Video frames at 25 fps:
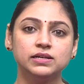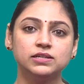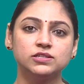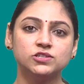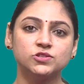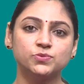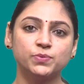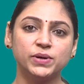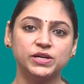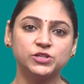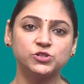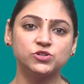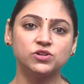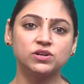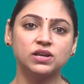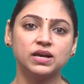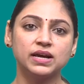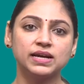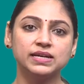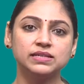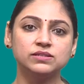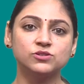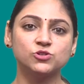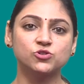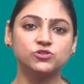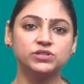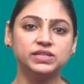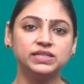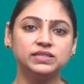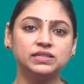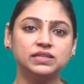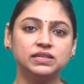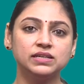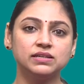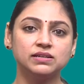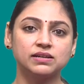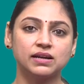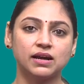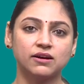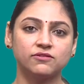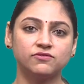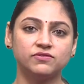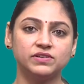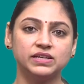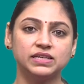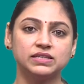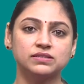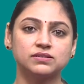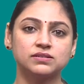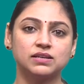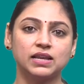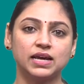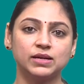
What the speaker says: specialized 3D graphics